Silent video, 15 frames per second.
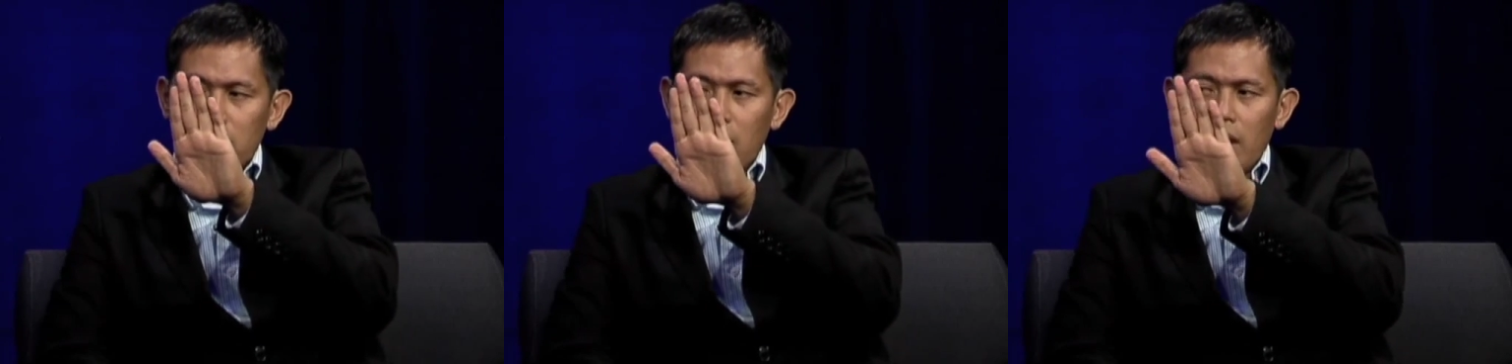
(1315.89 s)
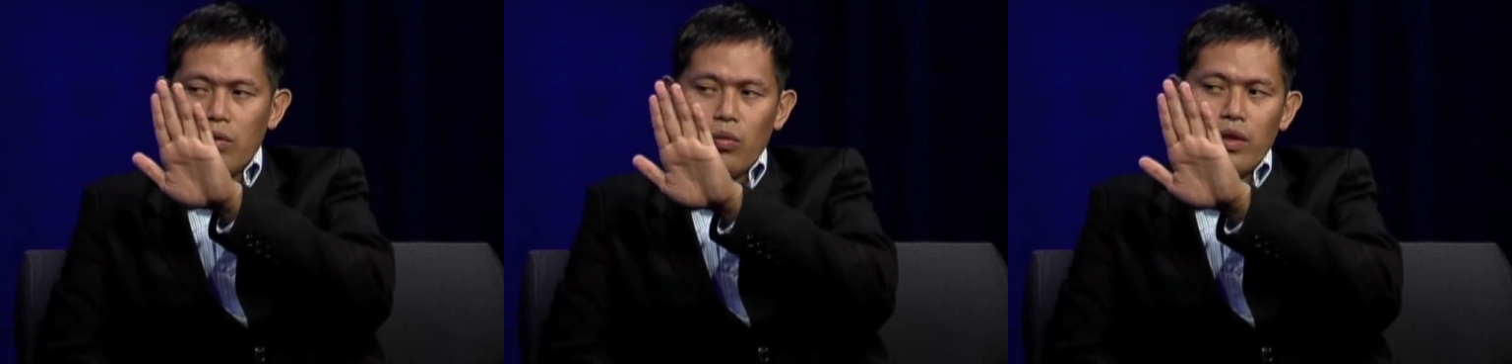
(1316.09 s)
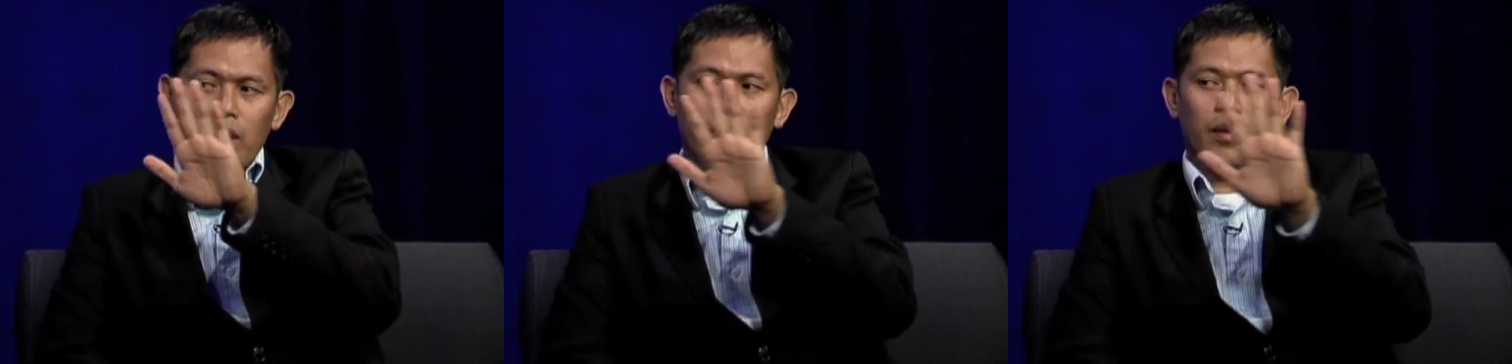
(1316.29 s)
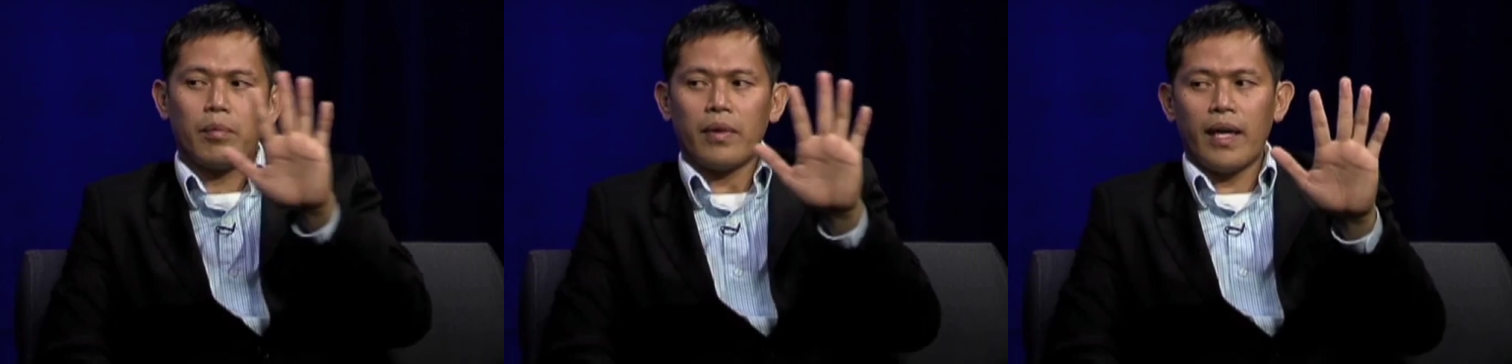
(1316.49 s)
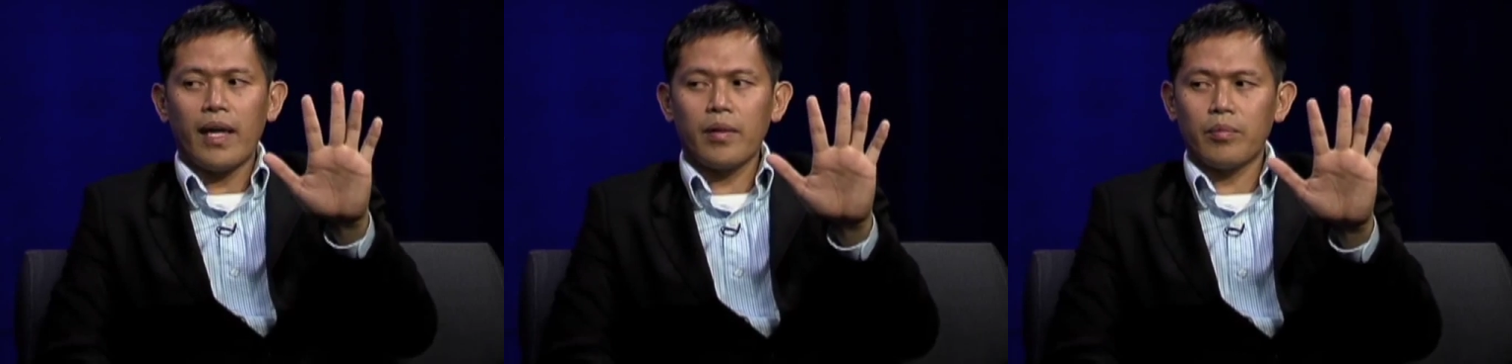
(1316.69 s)
and within
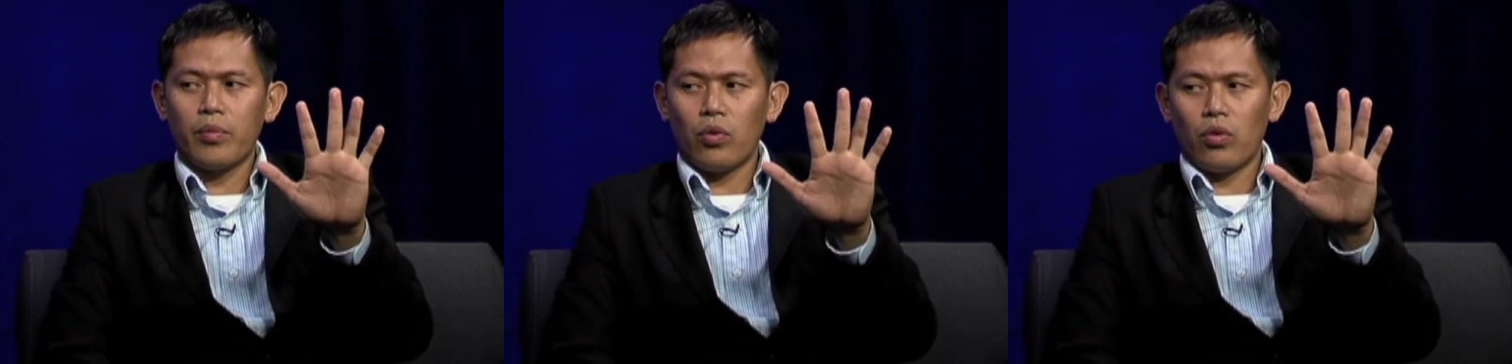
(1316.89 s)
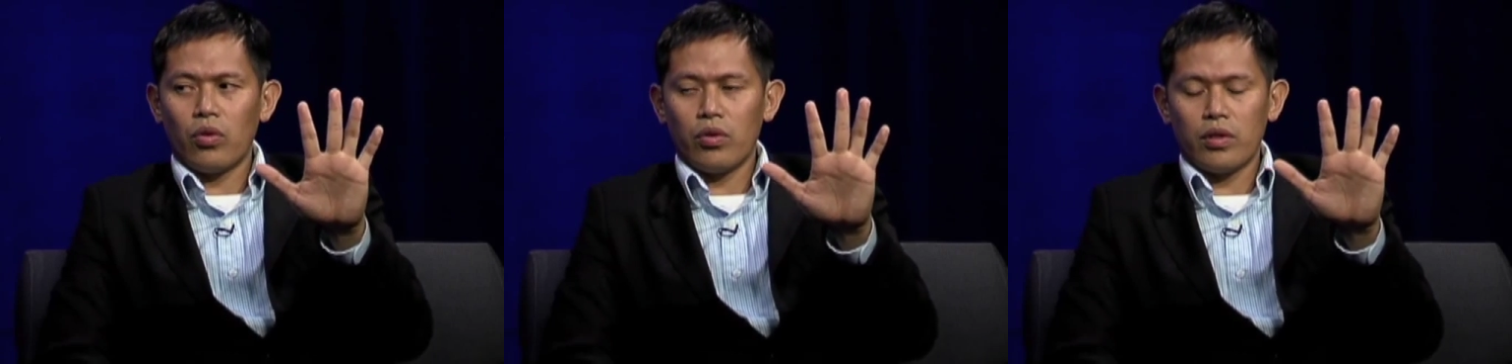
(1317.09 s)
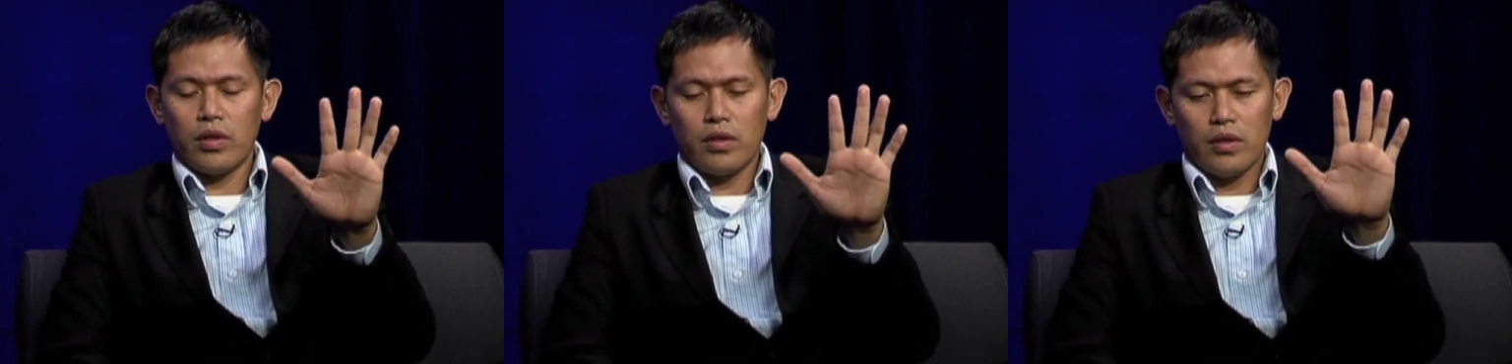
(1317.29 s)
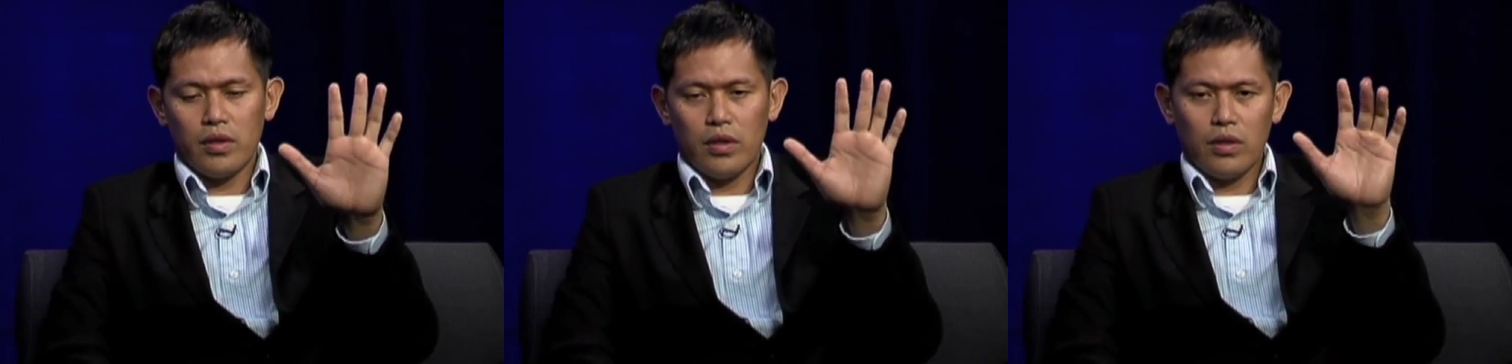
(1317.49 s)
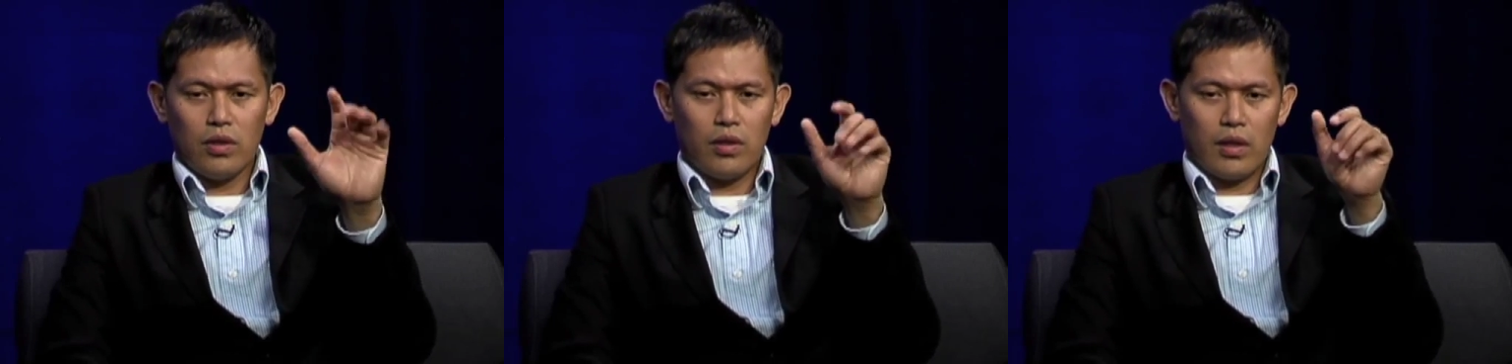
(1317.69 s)
that blackboard,
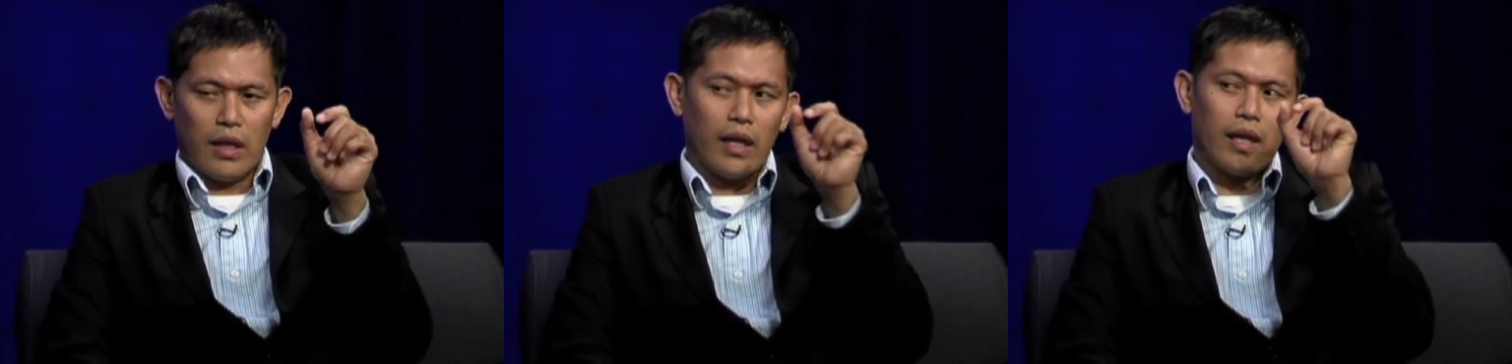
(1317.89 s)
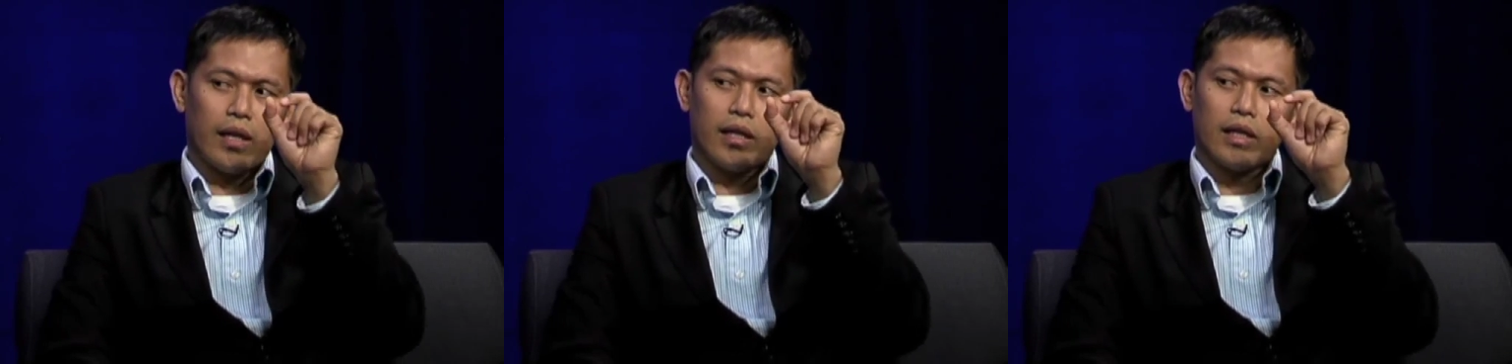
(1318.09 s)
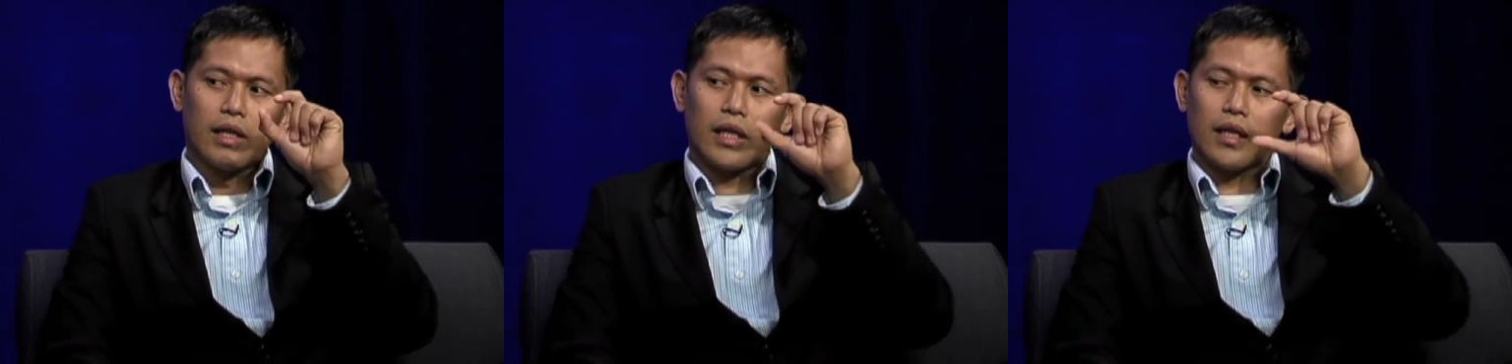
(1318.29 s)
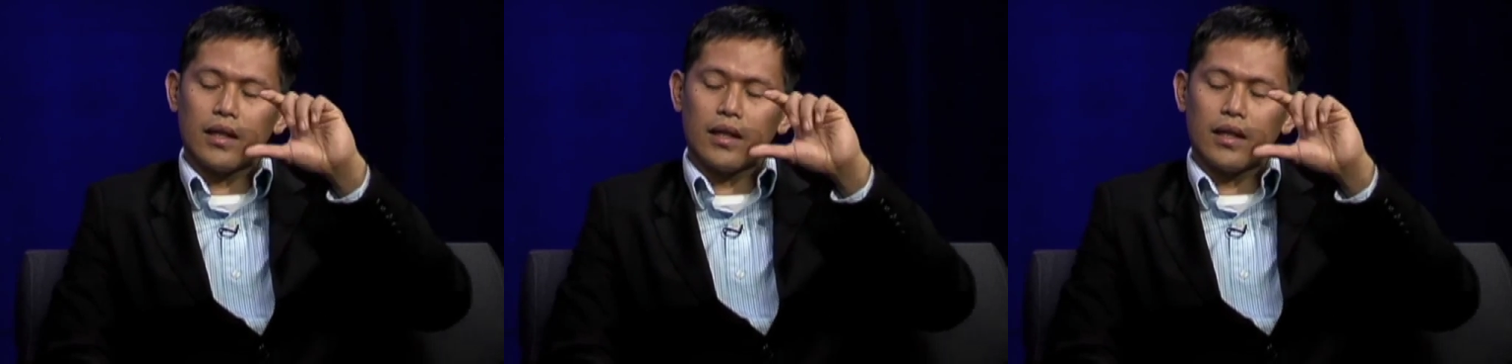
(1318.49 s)
you can